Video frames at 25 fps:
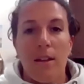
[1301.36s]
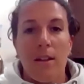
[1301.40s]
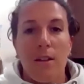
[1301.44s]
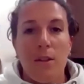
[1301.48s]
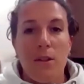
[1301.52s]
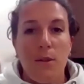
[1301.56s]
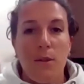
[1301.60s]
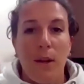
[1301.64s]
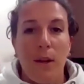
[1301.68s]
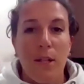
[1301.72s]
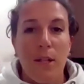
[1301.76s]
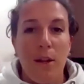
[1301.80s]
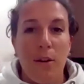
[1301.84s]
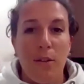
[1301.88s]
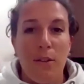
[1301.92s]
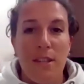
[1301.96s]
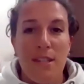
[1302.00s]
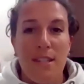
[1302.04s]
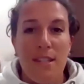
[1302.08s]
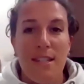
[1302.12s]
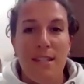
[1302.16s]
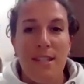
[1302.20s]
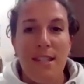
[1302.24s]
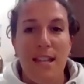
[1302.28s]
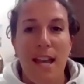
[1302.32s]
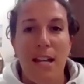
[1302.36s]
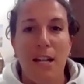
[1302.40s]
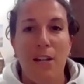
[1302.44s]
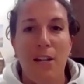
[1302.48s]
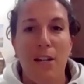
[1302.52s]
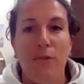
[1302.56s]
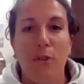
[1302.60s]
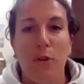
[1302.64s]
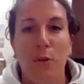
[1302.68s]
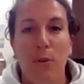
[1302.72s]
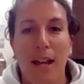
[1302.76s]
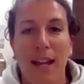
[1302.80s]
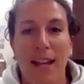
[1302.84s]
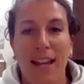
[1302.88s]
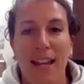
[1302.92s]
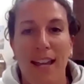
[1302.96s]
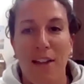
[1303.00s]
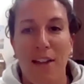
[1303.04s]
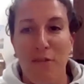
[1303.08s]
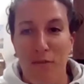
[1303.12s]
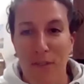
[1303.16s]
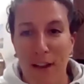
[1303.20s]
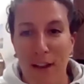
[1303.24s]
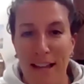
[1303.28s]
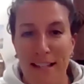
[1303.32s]
So I know this is kind of quick
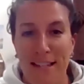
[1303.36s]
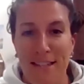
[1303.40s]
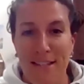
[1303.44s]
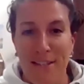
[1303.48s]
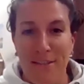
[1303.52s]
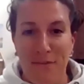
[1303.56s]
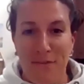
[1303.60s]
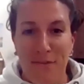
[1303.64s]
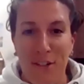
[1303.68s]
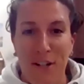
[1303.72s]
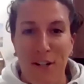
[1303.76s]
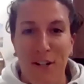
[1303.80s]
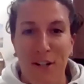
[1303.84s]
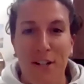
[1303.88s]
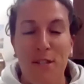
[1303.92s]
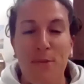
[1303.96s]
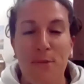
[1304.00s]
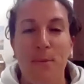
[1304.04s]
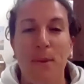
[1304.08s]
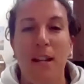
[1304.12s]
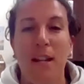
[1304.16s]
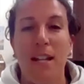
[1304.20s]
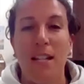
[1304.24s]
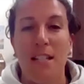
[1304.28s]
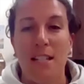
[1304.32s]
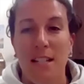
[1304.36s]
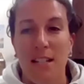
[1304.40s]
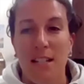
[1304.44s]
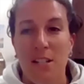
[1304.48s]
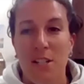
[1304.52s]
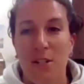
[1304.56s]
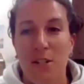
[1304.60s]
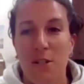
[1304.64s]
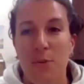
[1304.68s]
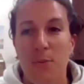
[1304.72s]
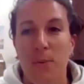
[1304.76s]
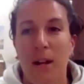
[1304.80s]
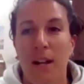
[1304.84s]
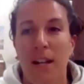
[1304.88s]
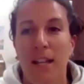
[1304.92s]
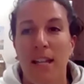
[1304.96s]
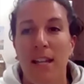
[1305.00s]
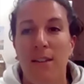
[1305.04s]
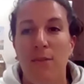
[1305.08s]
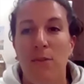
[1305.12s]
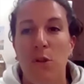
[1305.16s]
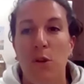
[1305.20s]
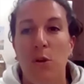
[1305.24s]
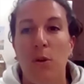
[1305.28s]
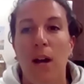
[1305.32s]
and fast and furious, but I did just want to
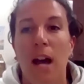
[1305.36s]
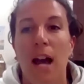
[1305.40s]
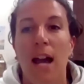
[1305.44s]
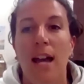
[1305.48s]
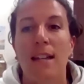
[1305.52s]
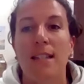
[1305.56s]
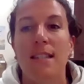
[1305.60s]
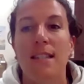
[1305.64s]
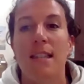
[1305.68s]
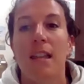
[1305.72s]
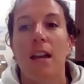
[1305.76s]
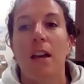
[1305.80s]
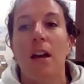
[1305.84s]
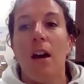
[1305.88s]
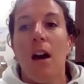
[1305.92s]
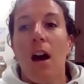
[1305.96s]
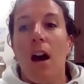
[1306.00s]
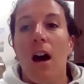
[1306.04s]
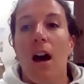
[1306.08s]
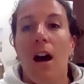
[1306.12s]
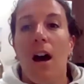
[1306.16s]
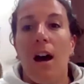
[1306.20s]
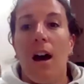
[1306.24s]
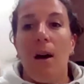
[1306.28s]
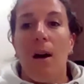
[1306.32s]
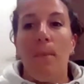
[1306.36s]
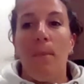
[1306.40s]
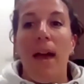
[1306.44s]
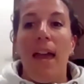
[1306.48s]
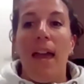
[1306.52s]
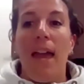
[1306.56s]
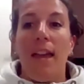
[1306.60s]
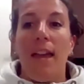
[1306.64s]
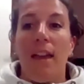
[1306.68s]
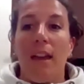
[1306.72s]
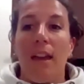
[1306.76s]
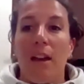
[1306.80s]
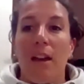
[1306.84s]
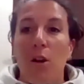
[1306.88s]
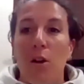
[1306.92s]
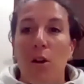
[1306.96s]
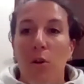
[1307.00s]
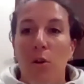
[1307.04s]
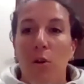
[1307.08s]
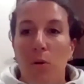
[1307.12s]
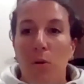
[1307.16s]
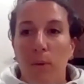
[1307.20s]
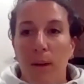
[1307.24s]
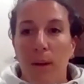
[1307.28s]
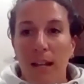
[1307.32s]
give you guys a
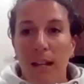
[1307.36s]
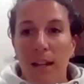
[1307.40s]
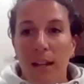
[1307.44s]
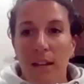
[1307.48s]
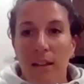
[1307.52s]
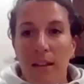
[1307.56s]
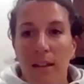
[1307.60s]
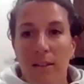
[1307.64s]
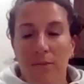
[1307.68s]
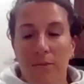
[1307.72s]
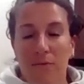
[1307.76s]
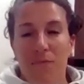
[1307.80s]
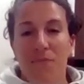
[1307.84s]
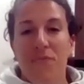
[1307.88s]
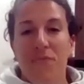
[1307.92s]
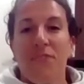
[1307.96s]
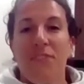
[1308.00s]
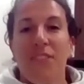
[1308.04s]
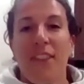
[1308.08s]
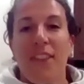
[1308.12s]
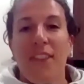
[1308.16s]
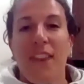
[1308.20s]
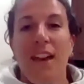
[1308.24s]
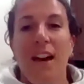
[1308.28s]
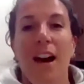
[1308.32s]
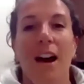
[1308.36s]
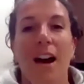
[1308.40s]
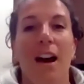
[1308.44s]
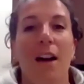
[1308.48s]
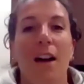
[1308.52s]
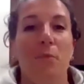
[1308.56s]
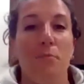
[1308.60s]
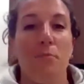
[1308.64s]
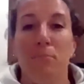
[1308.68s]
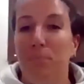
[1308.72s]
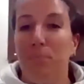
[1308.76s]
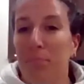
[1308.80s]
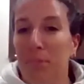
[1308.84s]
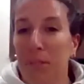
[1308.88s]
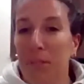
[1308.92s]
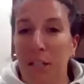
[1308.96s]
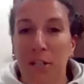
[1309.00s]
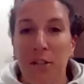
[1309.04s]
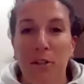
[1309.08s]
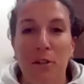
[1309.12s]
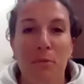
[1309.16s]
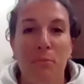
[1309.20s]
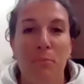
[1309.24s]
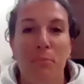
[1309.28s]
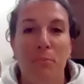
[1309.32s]
quick
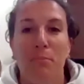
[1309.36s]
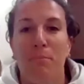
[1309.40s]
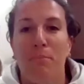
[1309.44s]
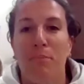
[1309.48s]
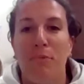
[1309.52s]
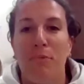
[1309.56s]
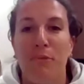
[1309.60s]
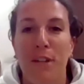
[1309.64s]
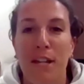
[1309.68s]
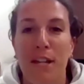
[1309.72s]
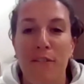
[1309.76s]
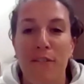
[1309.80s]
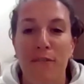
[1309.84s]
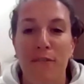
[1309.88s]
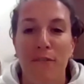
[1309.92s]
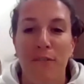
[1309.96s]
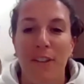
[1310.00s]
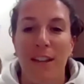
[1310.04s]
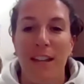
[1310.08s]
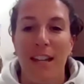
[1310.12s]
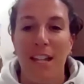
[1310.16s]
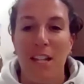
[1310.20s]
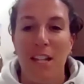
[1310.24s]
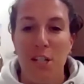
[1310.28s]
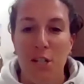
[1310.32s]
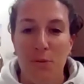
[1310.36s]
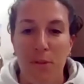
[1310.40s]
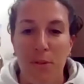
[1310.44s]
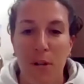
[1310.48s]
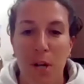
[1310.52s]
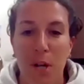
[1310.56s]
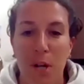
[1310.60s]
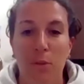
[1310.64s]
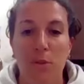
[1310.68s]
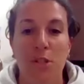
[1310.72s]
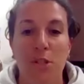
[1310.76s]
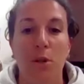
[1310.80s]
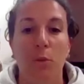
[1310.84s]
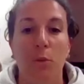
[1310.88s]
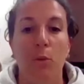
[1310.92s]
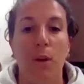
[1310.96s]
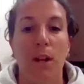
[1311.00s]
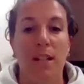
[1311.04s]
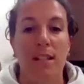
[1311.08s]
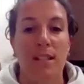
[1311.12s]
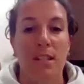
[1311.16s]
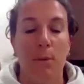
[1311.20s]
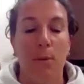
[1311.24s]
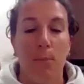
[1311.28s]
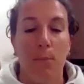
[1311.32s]
little brief intro to what
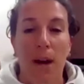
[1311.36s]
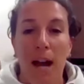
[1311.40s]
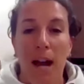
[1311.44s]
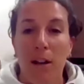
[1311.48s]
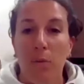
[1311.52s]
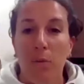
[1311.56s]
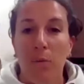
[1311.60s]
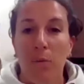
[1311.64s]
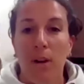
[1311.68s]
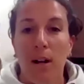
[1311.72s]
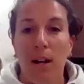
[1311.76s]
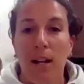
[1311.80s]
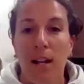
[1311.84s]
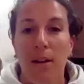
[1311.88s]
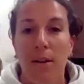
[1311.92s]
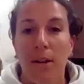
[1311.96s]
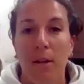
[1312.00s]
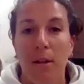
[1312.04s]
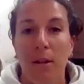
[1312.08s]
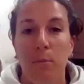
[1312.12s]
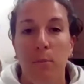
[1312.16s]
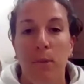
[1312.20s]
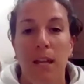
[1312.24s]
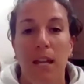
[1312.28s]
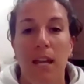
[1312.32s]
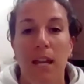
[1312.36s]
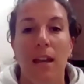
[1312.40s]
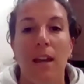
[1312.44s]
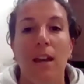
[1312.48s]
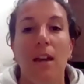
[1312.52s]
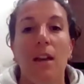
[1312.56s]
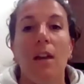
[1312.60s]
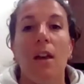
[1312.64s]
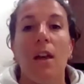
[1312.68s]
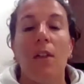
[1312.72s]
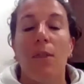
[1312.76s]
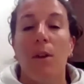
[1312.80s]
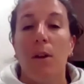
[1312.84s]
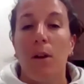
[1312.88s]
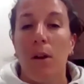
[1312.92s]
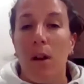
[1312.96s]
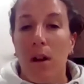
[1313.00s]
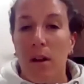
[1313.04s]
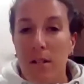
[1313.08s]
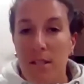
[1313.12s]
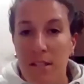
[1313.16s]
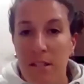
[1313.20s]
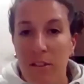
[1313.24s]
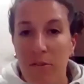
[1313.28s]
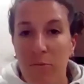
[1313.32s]
a Tabata workout can be. There
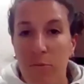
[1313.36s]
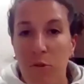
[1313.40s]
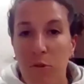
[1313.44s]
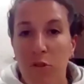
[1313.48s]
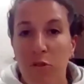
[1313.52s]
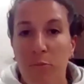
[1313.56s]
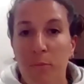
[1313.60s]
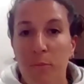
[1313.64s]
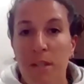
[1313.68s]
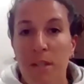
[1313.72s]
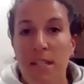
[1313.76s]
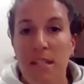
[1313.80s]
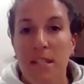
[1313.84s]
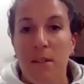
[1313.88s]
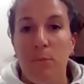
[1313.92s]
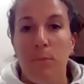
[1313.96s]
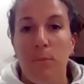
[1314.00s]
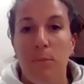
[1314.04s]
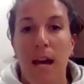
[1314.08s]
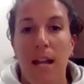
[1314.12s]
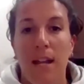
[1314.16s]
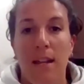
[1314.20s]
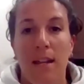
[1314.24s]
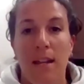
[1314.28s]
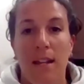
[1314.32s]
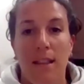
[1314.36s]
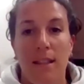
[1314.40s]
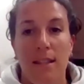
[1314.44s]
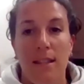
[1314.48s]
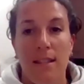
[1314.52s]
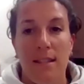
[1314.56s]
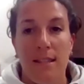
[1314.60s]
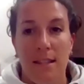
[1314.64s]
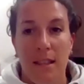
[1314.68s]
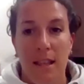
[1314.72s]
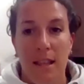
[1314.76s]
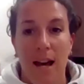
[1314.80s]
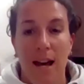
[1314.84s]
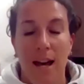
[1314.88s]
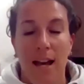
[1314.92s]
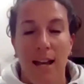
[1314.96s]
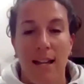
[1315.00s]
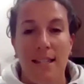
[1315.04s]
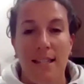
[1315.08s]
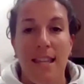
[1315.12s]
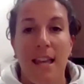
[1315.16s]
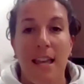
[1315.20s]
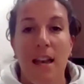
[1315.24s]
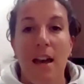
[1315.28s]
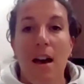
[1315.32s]
are some movements embedded in the
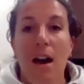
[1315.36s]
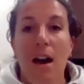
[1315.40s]
slides.